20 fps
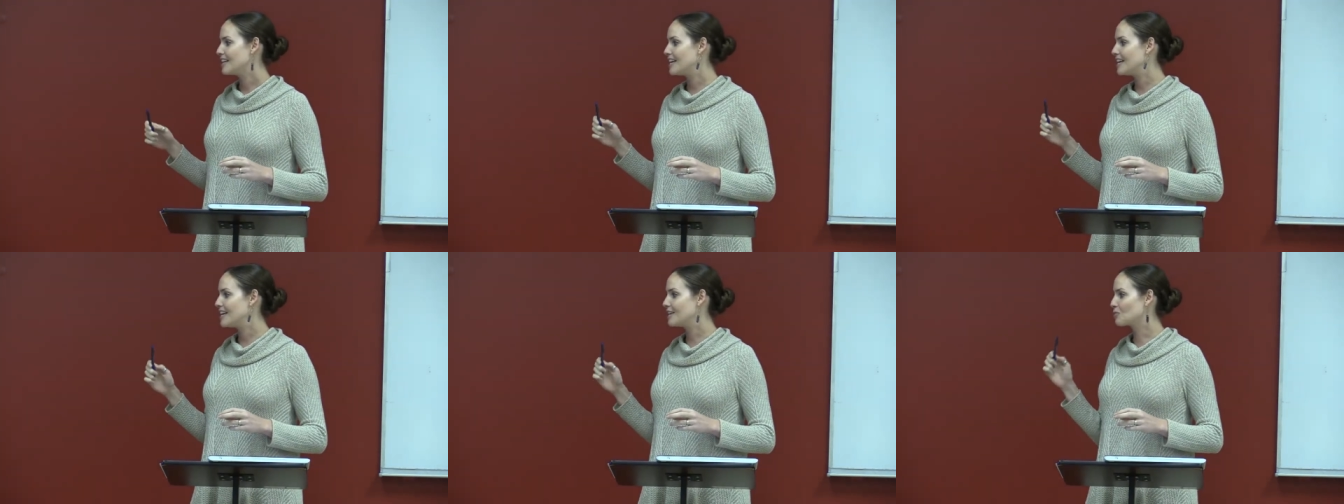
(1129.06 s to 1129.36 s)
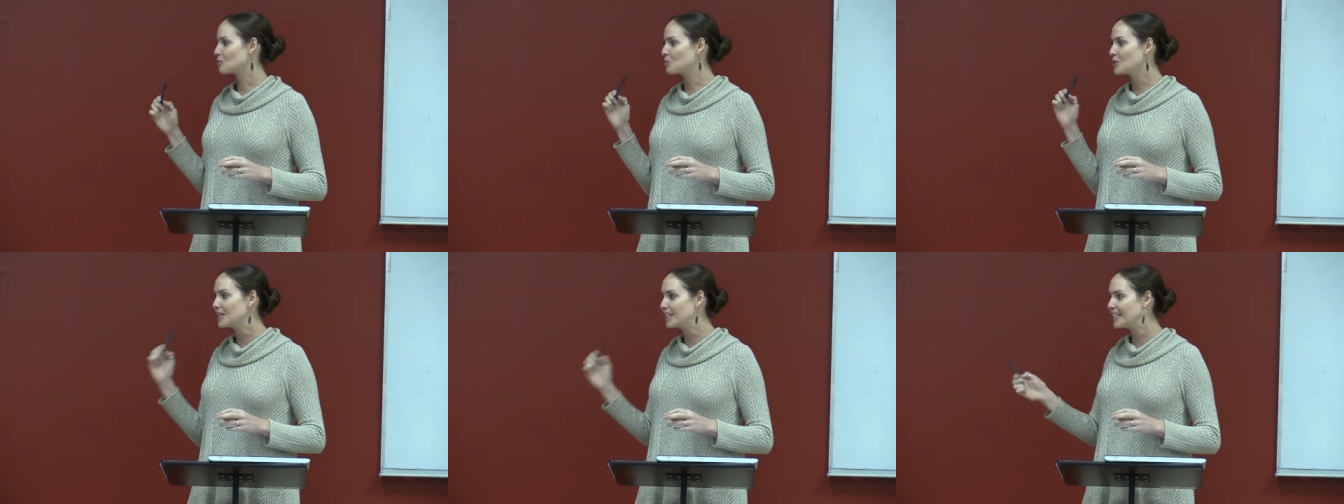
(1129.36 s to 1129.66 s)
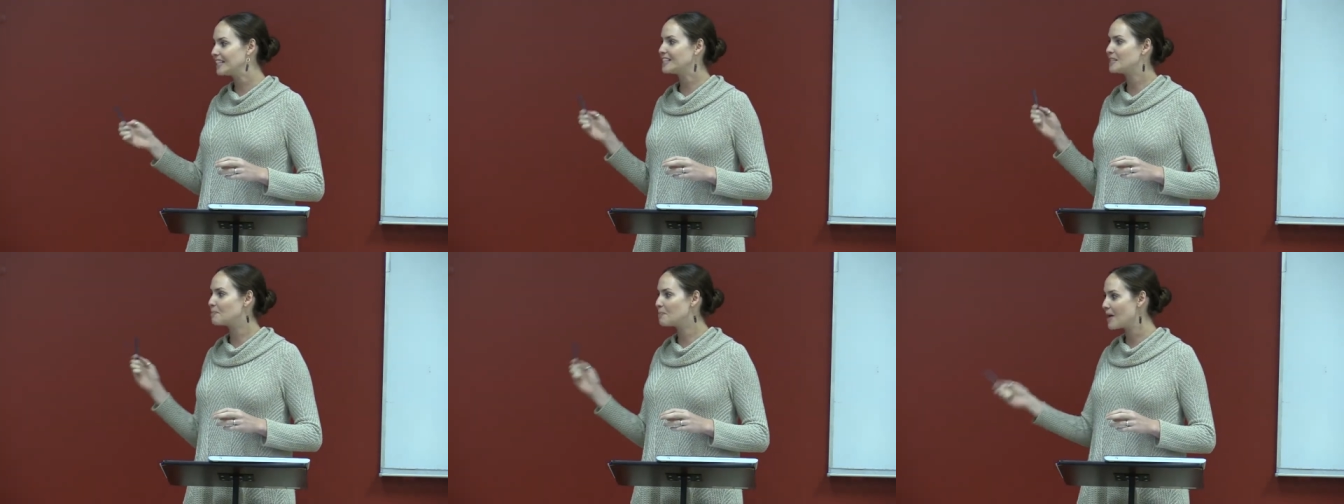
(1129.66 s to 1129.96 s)
it
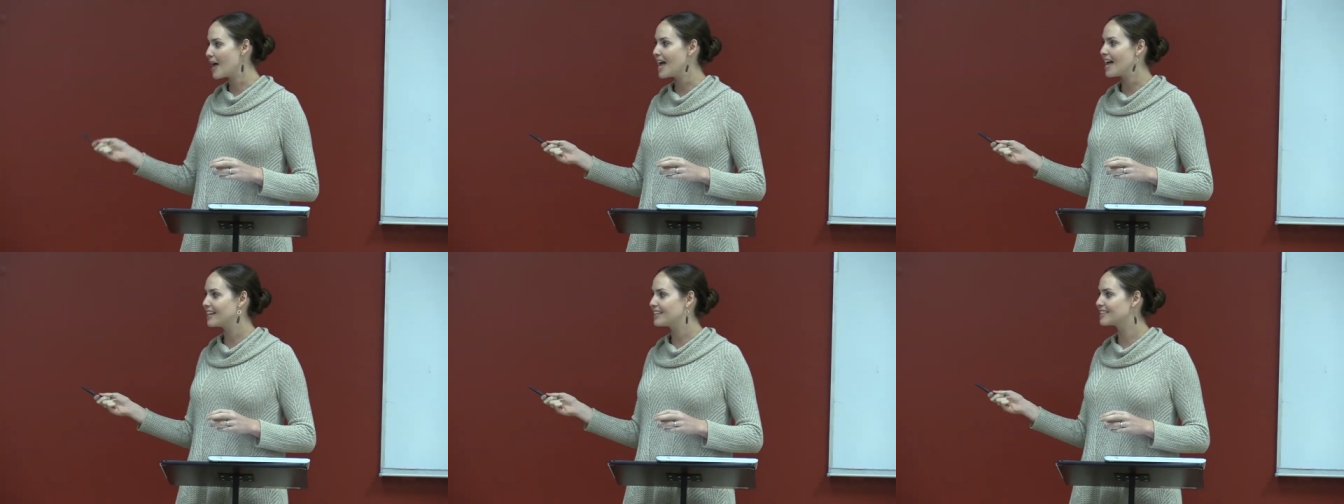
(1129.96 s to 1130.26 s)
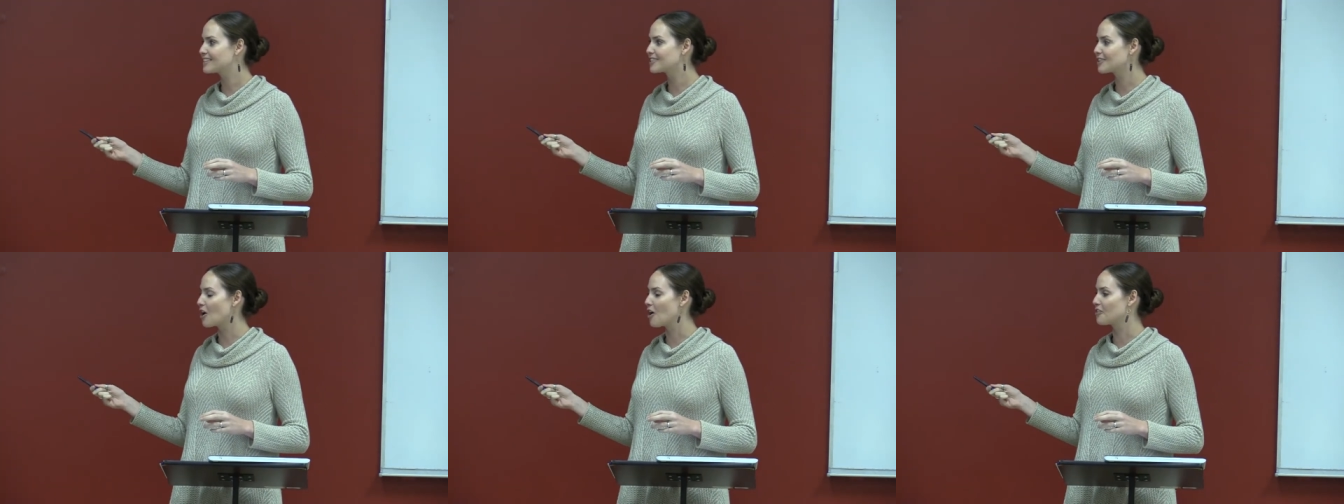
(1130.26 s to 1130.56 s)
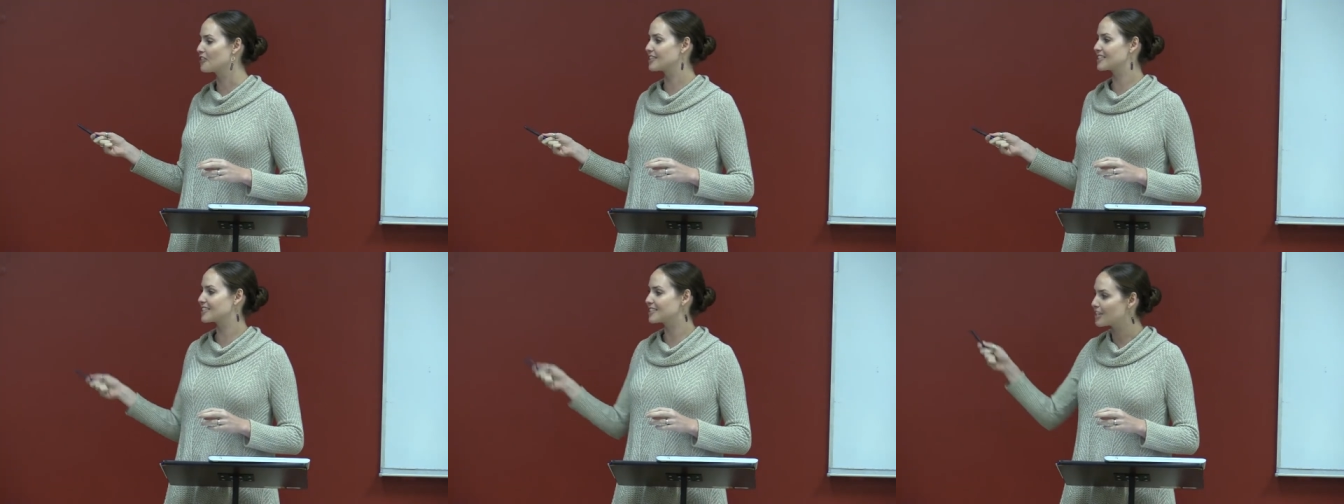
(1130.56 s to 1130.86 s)
really depends
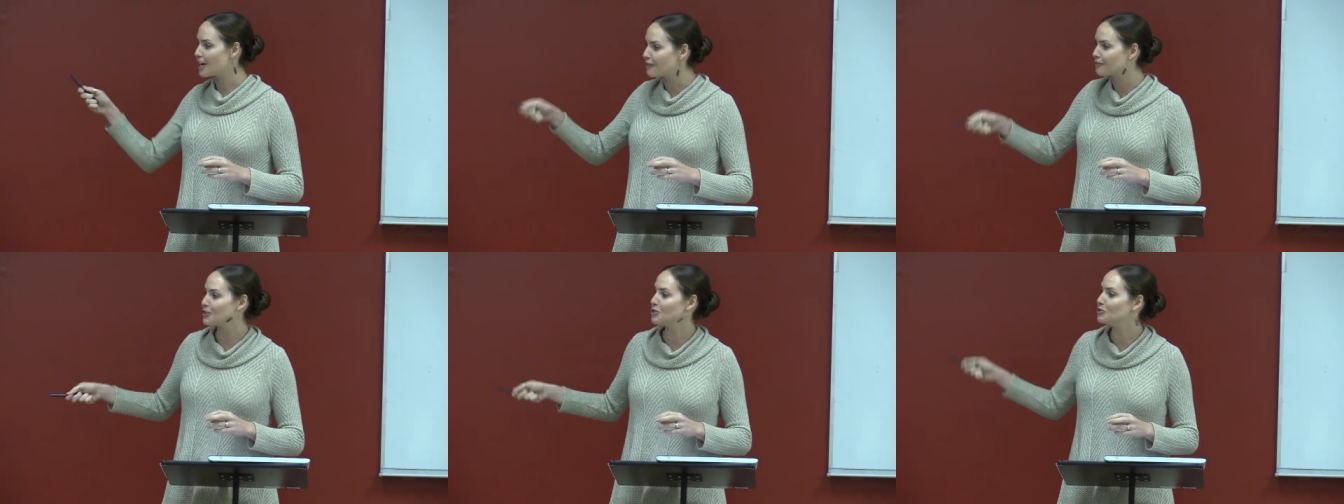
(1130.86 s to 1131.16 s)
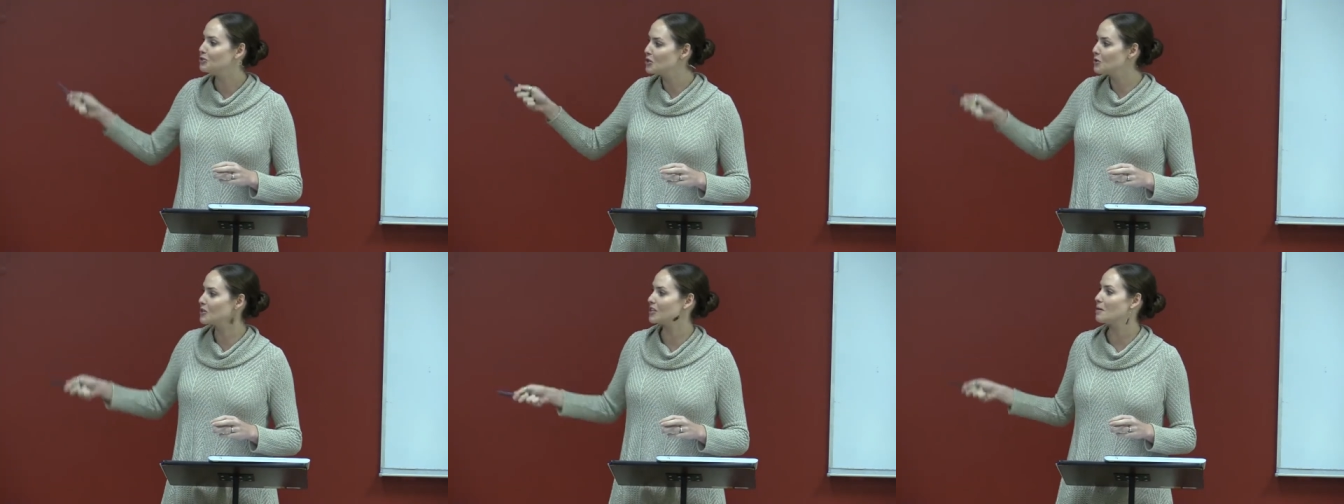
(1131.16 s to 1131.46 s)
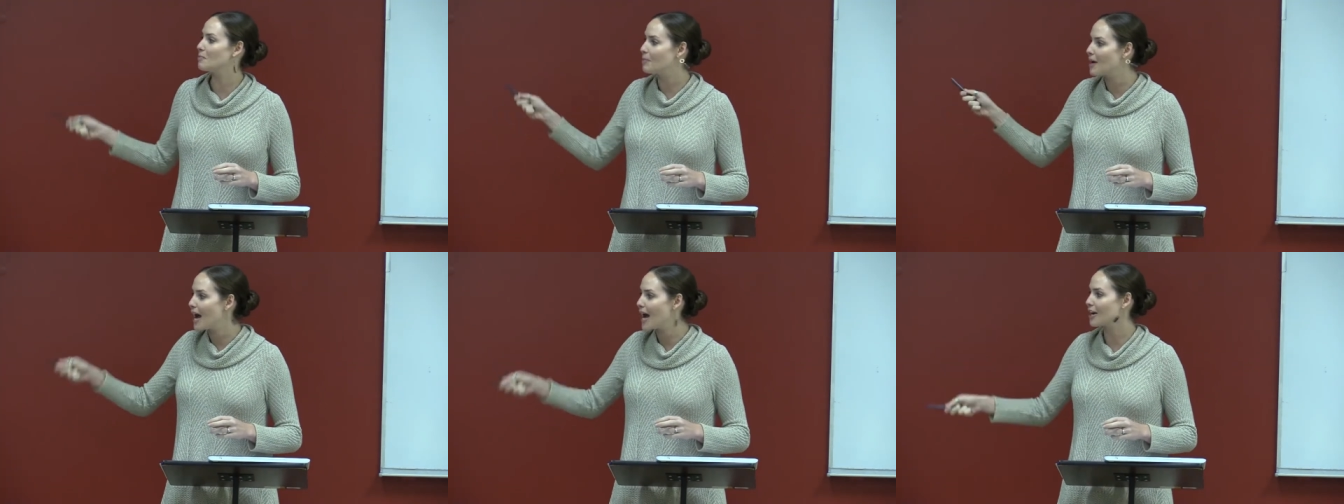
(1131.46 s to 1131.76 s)
on the stuff you do in
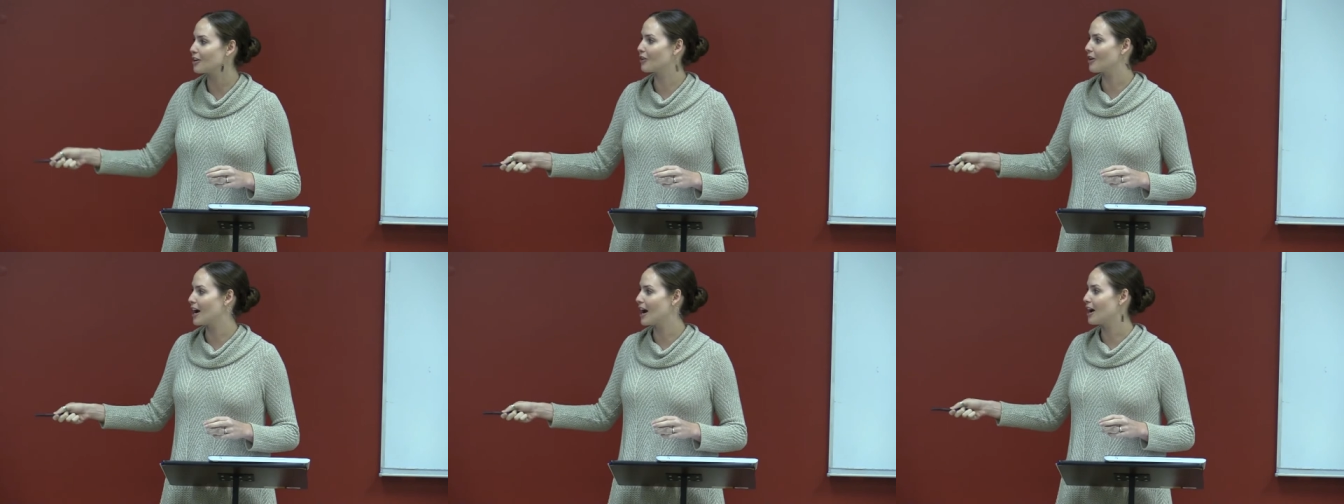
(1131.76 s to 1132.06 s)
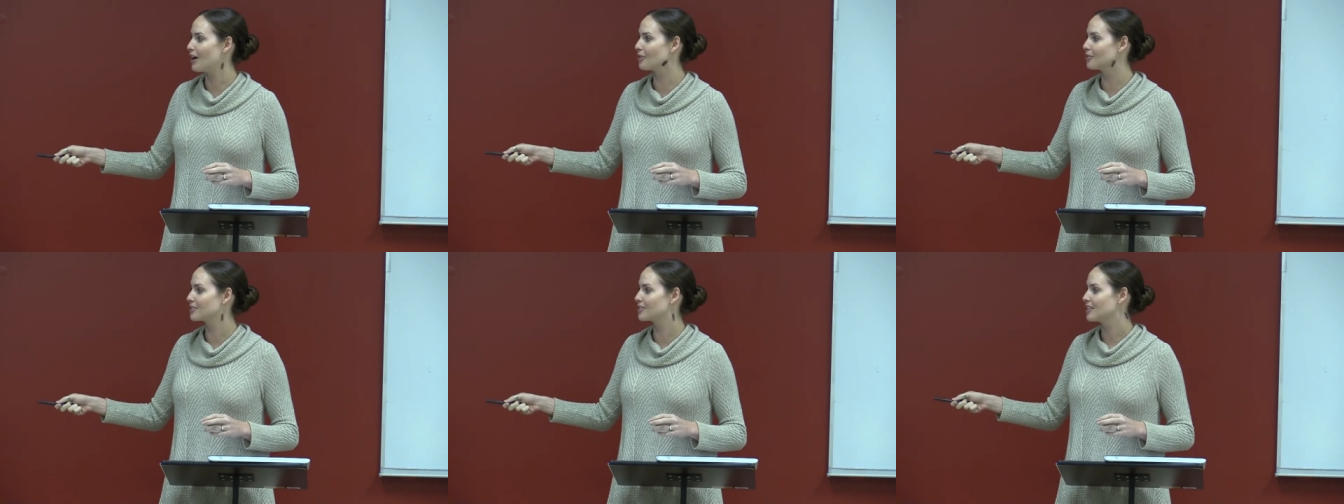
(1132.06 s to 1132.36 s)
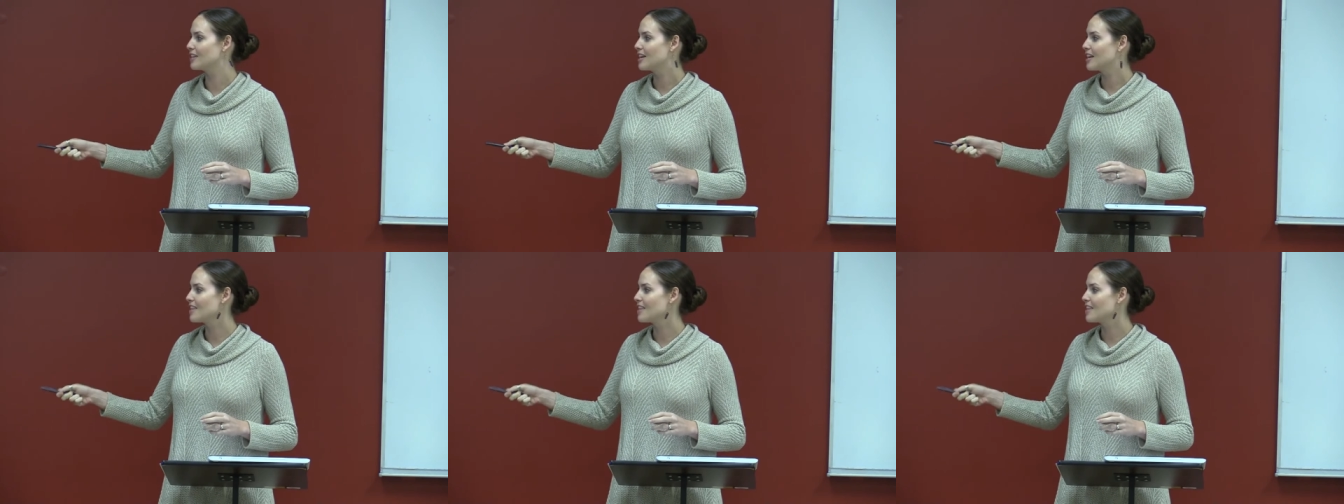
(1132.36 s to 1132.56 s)
the background.